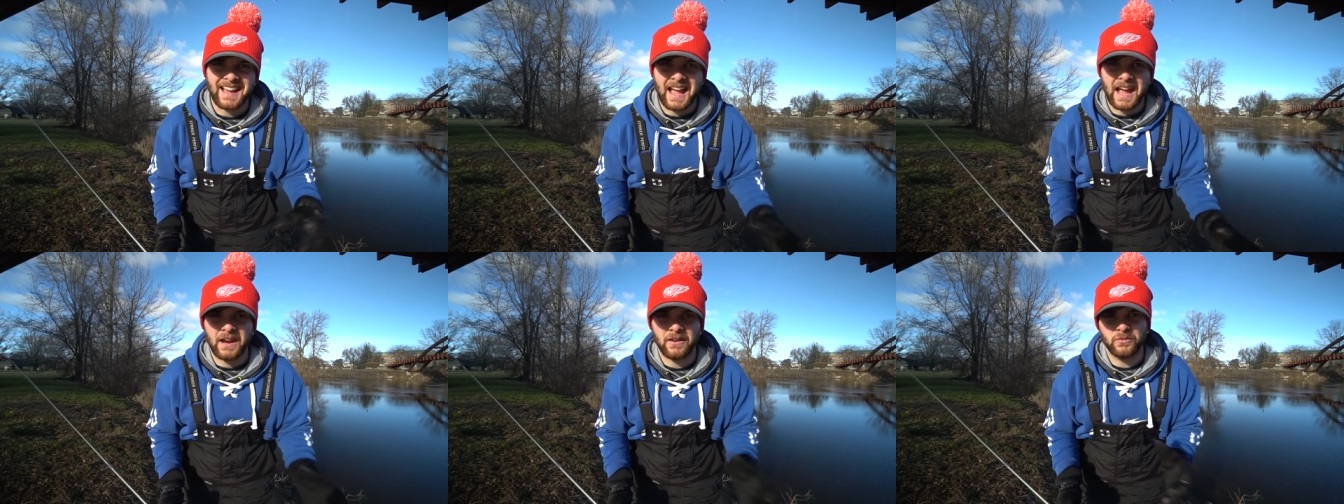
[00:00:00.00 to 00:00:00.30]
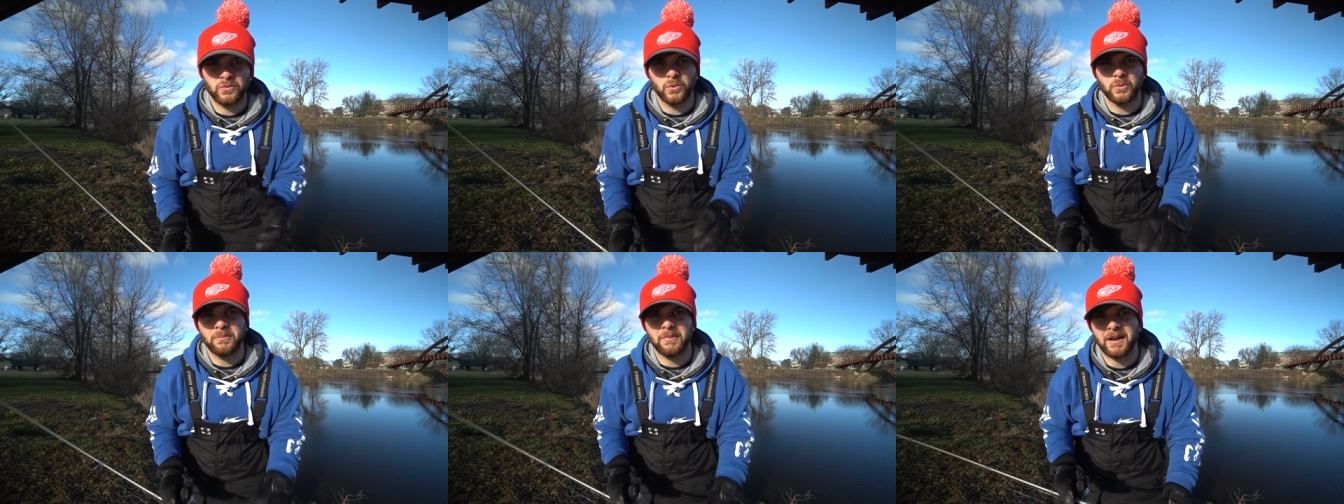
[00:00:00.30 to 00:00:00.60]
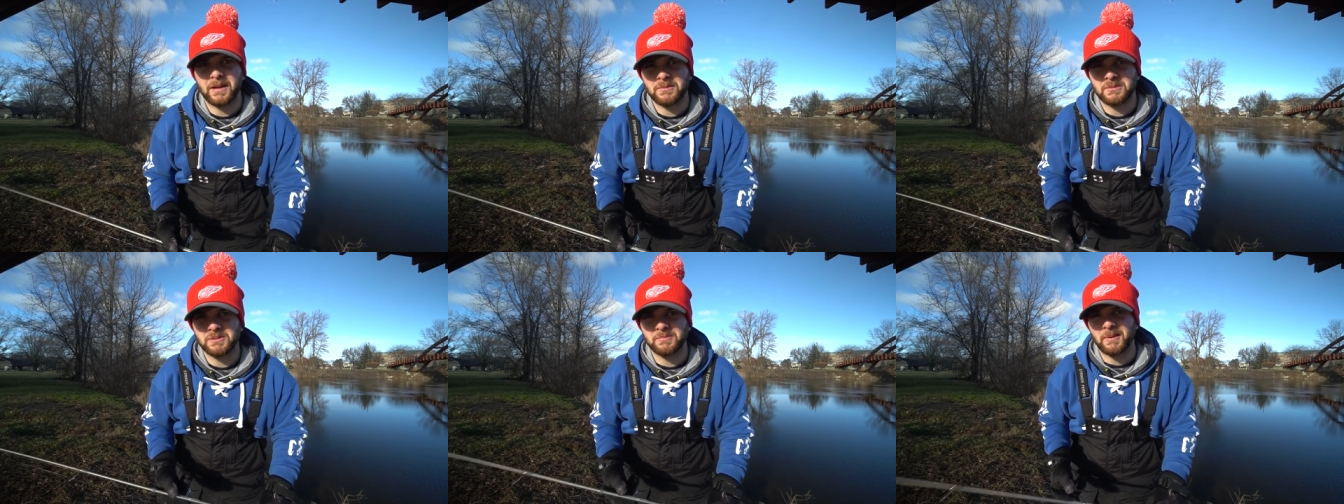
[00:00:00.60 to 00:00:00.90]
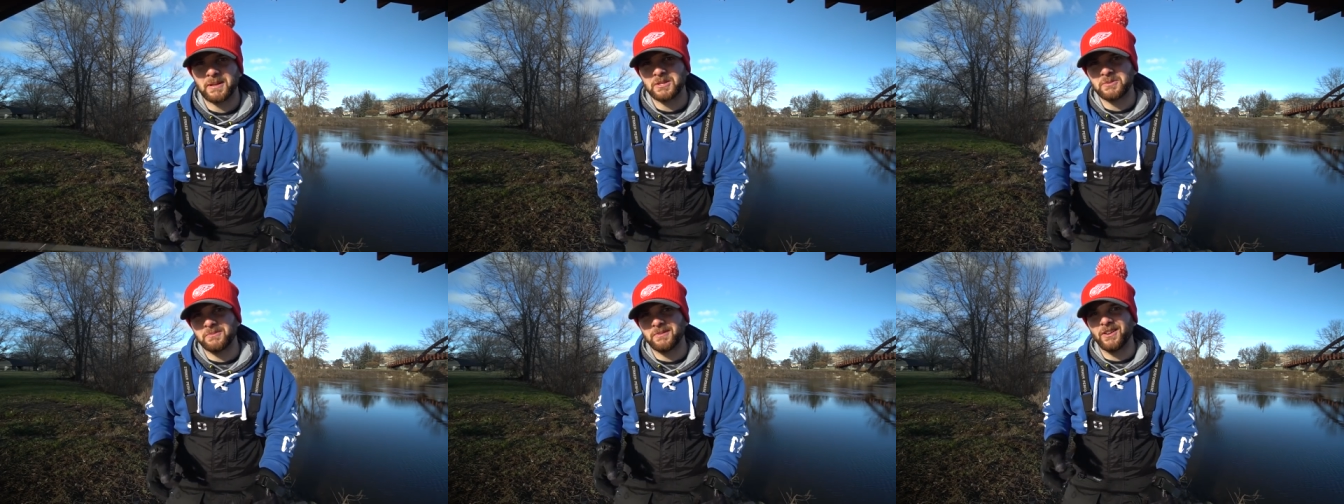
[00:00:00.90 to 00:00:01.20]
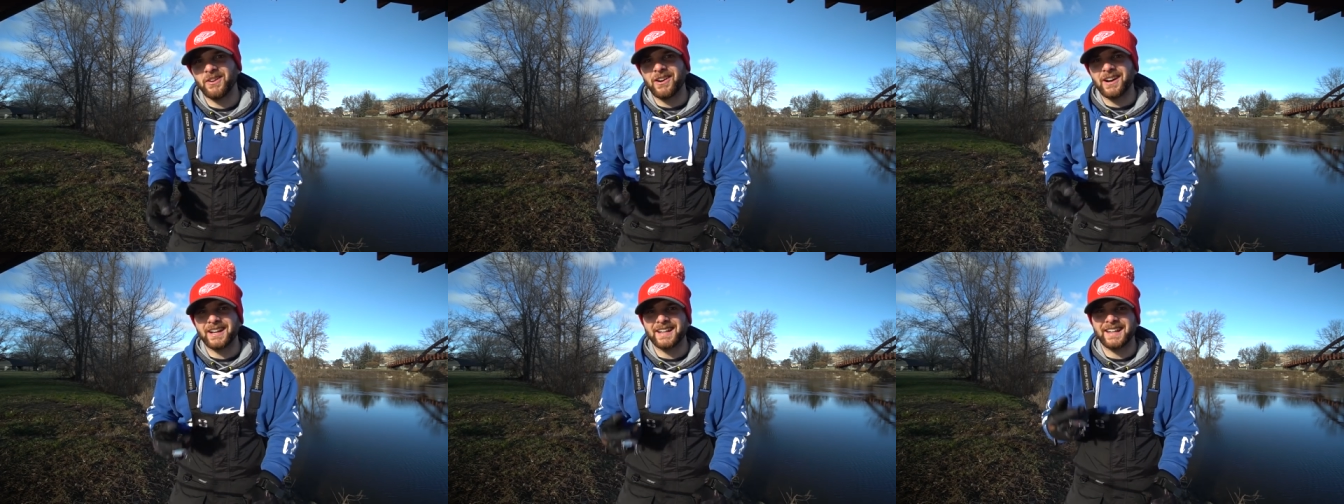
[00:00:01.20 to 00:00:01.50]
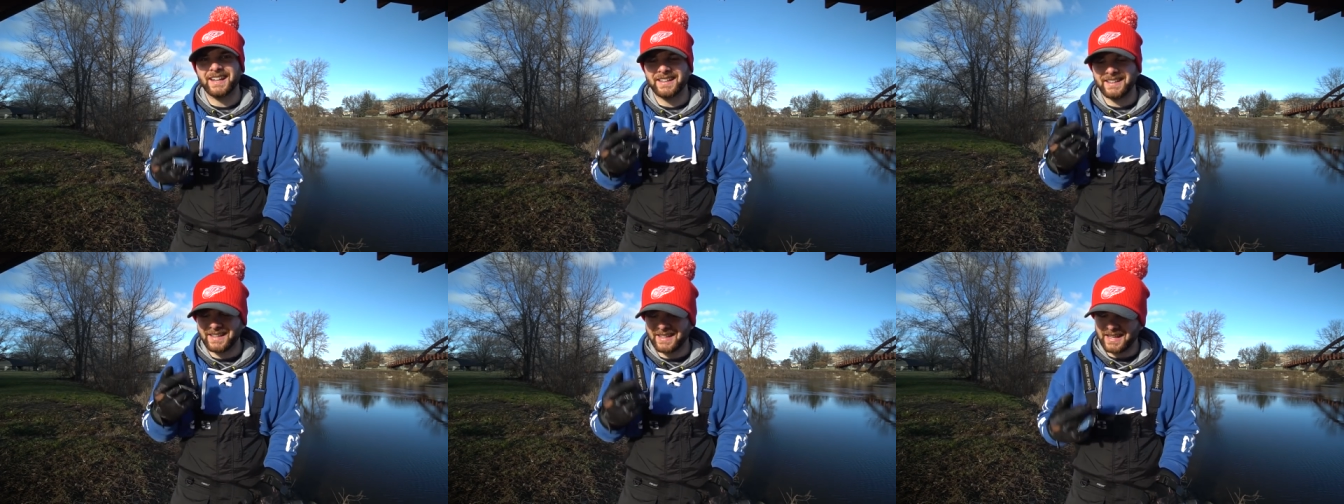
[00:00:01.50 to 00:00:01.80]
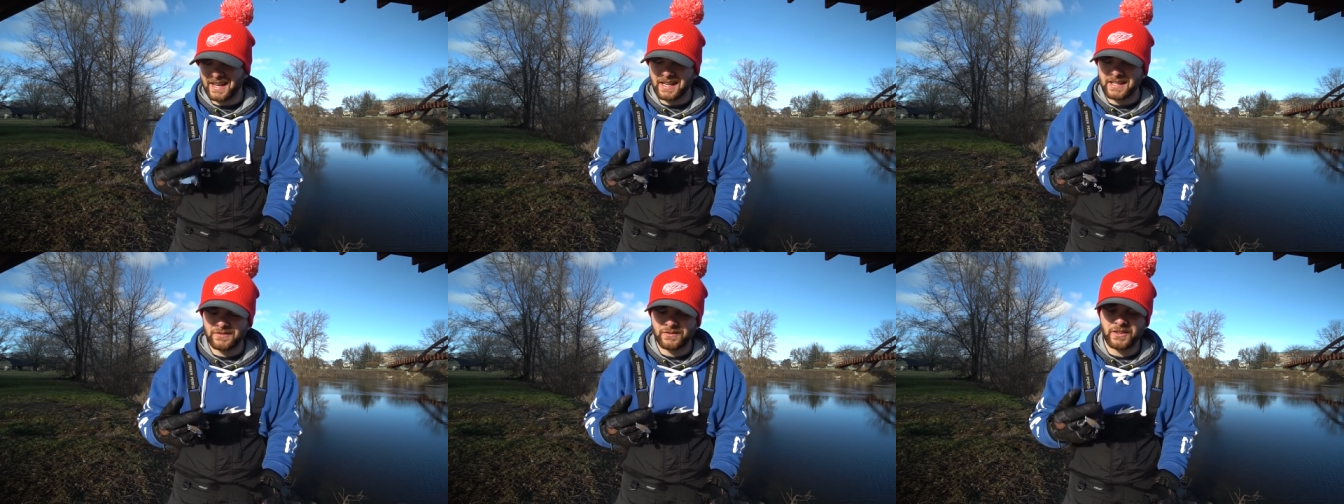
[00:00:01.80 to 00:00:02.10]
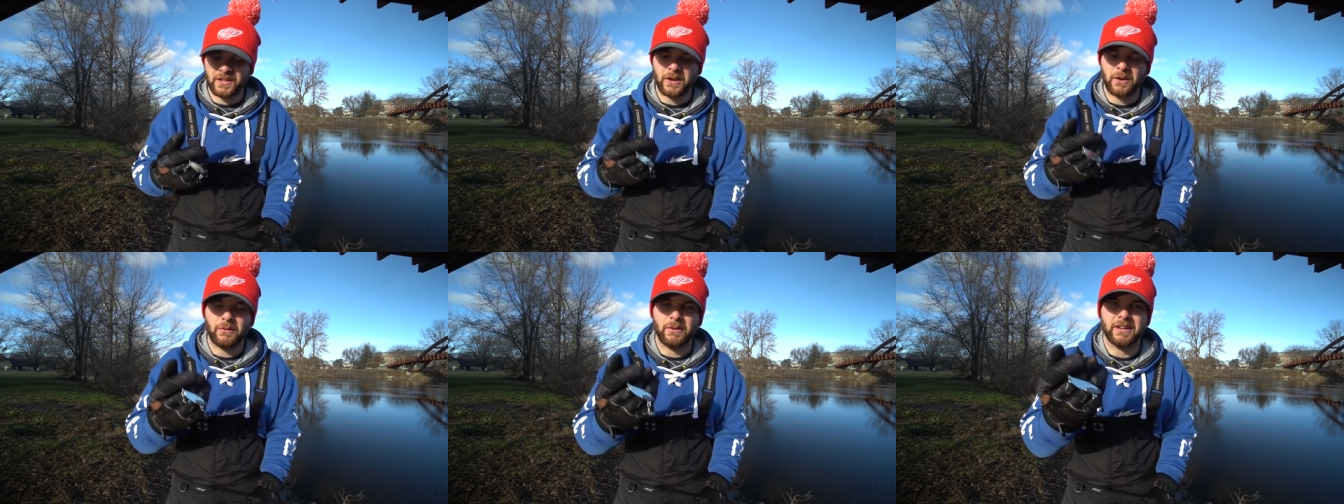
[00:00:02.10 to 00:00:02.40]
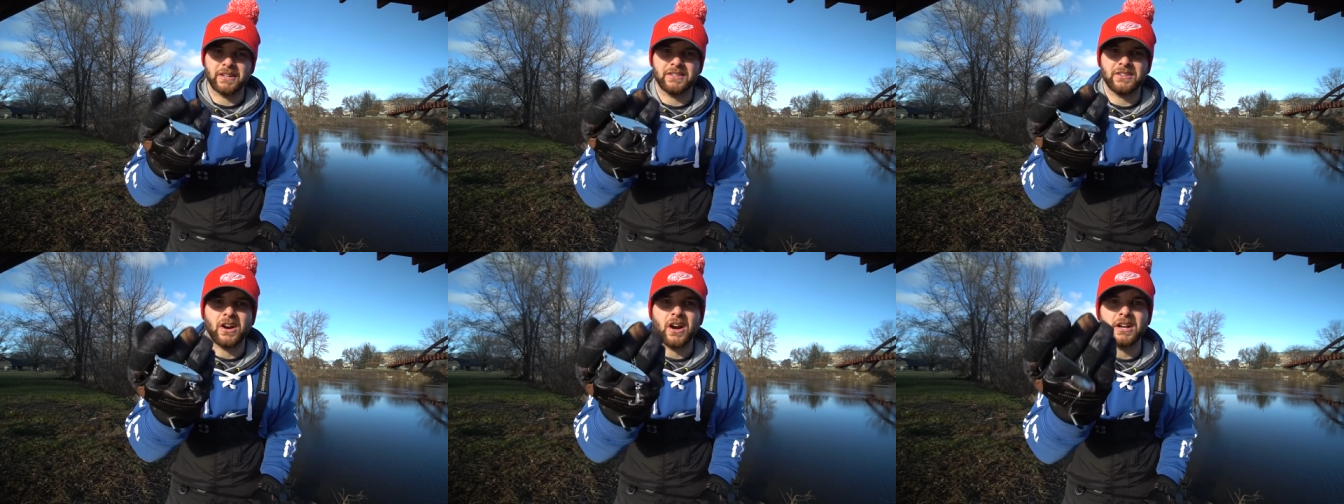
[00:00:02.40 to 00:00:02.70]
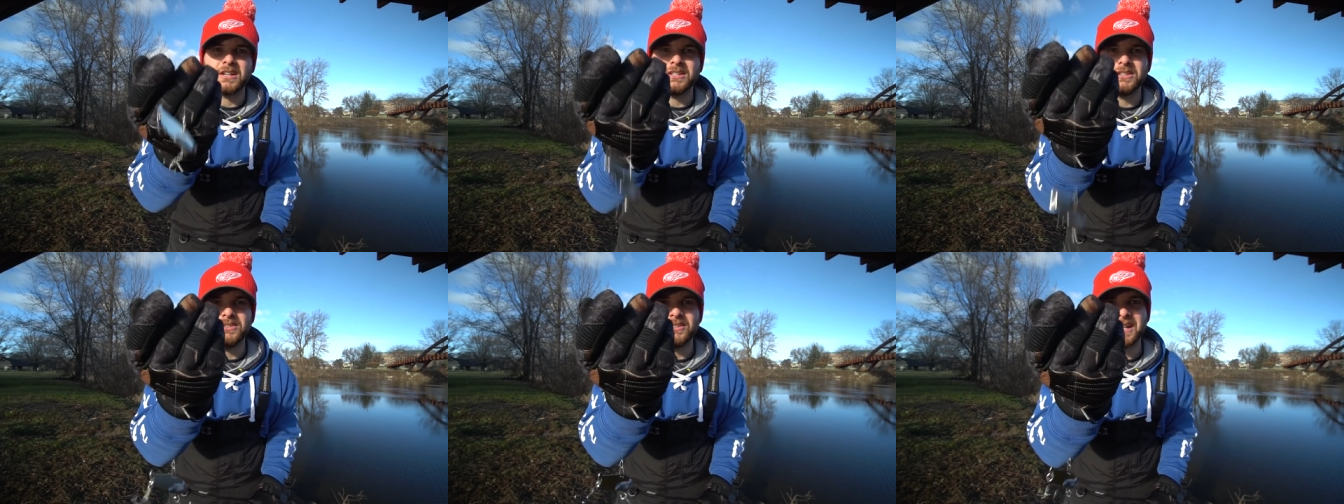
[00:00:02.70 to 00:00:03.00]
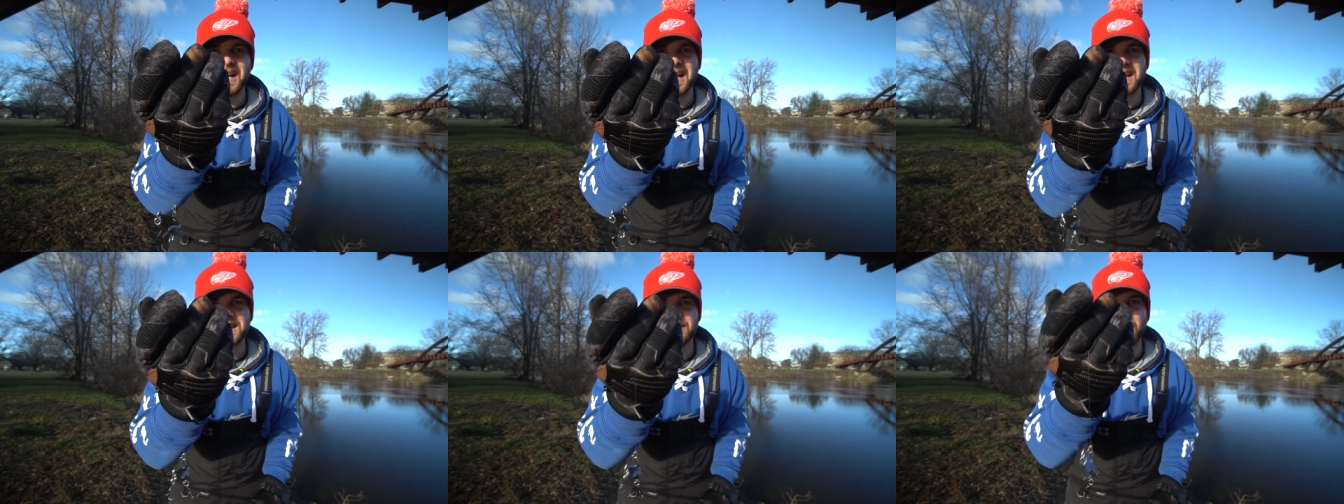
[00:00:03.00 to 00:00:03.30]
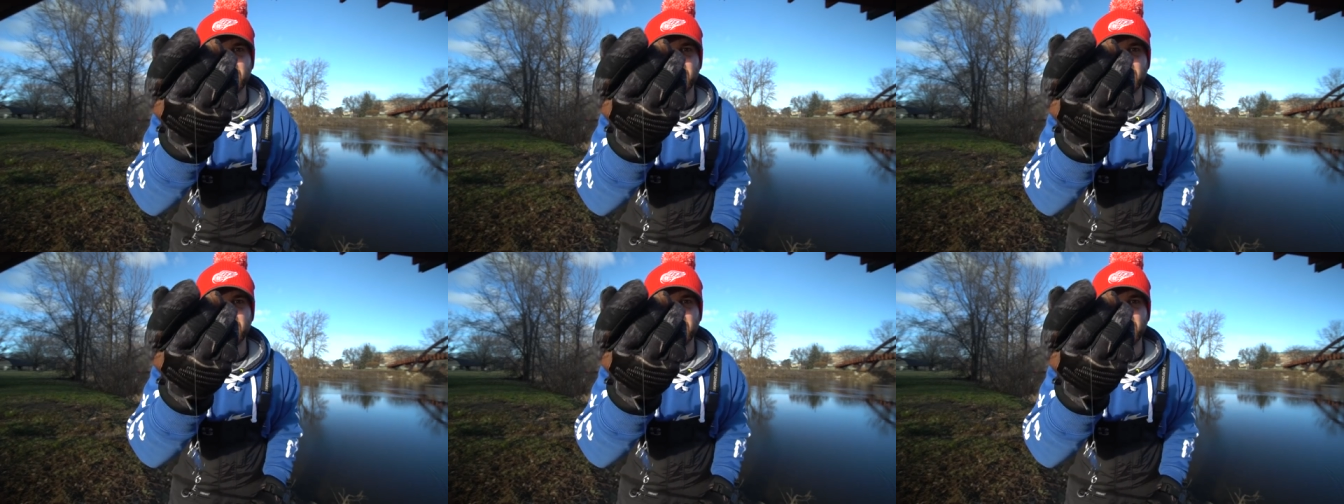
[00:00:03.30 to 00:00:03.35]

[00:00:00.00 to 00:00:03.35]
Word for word: Hi everyone, my name is Benjamin Nowak, and in today's video I want to talk to you guys